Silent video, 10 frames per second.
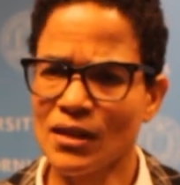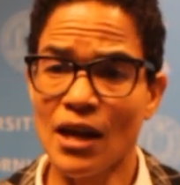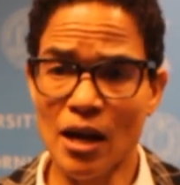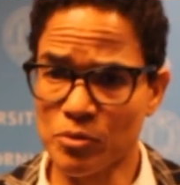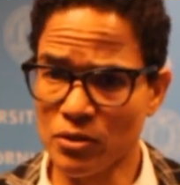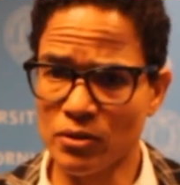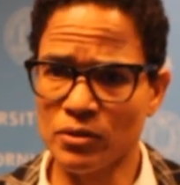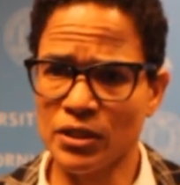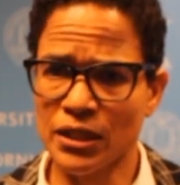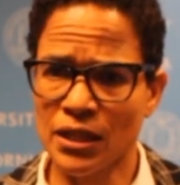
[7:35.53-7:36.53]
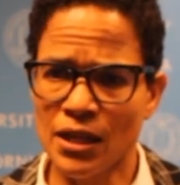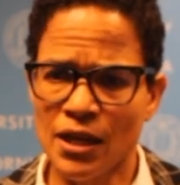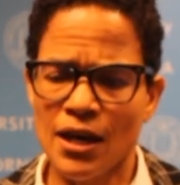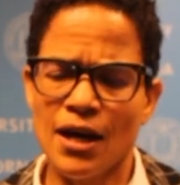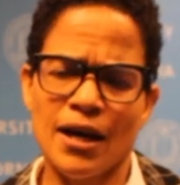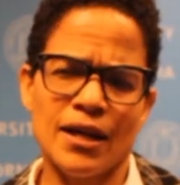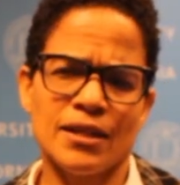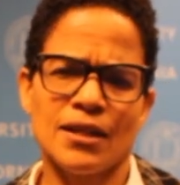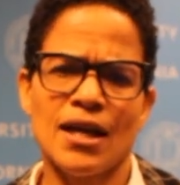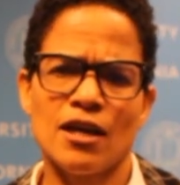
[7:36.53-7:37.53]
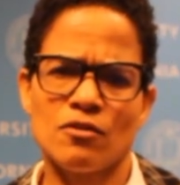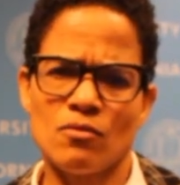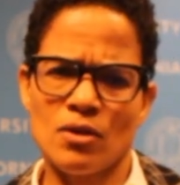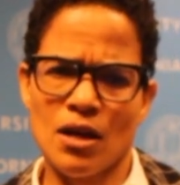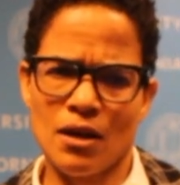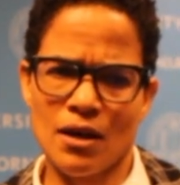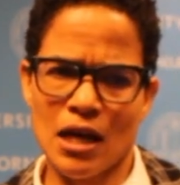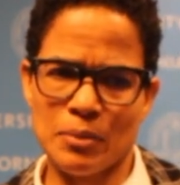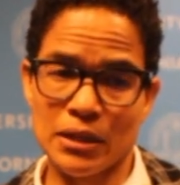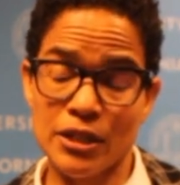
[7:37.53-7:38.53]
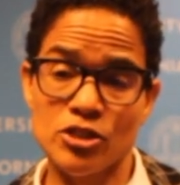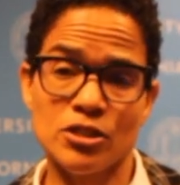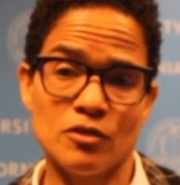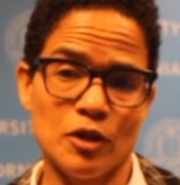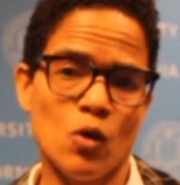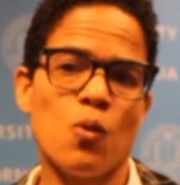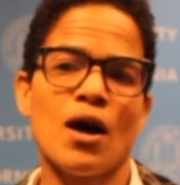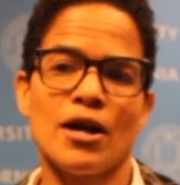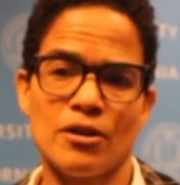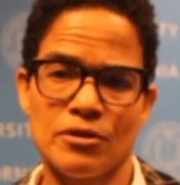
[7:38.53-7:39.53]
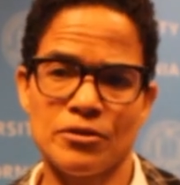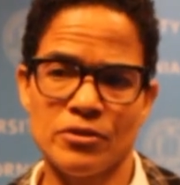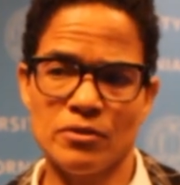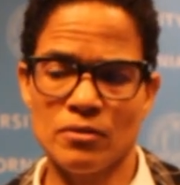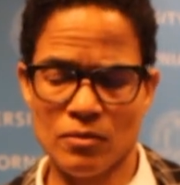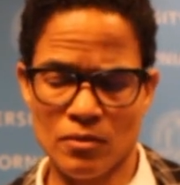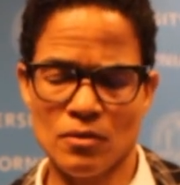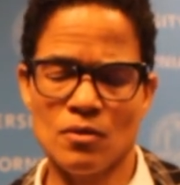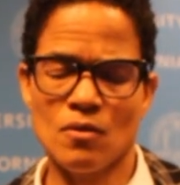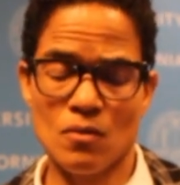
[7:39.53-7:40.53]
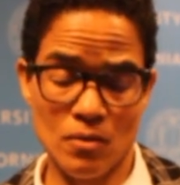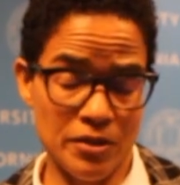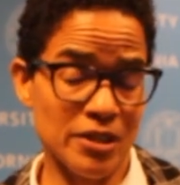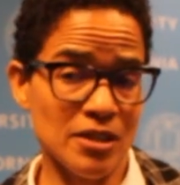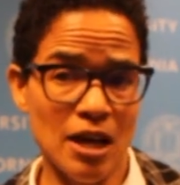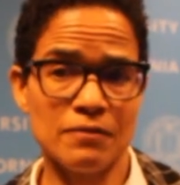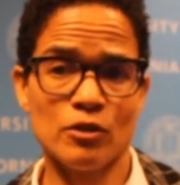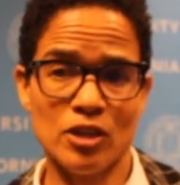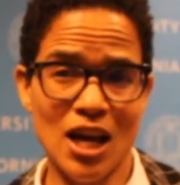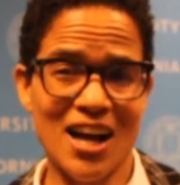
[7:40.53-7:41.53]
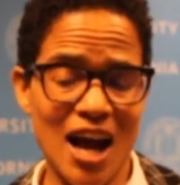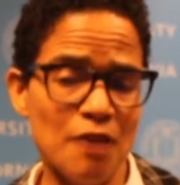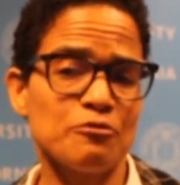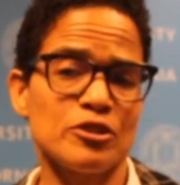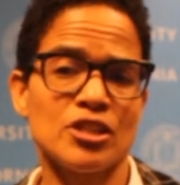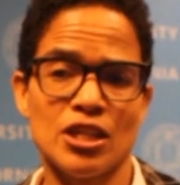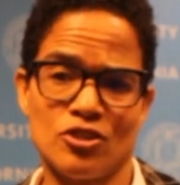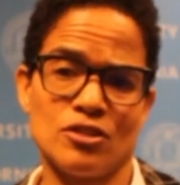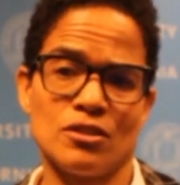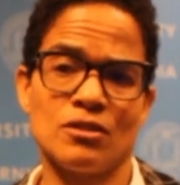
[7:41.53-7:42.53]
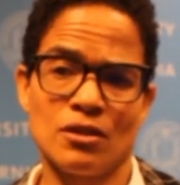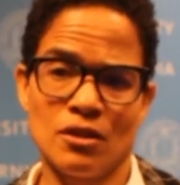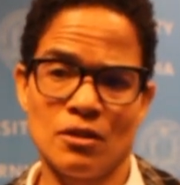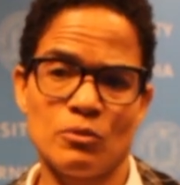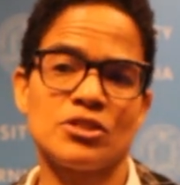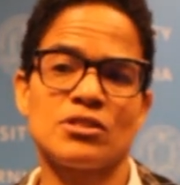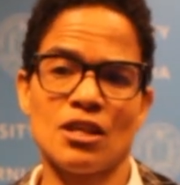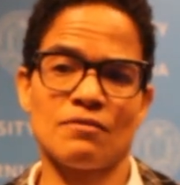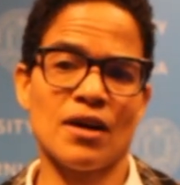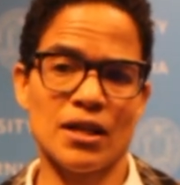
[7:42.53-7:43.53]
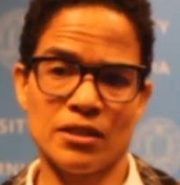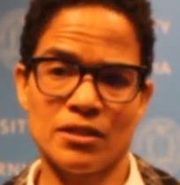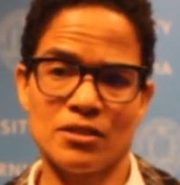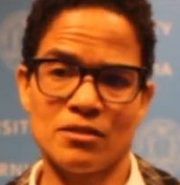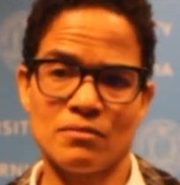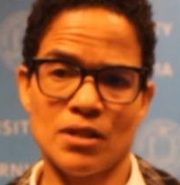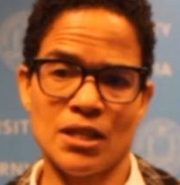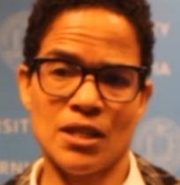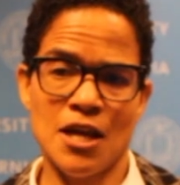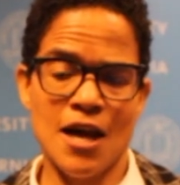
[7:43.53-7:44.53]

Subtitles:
Absolutely. And yet, abolition requires, one of the things I've learned, a confrontation with state violence. Right?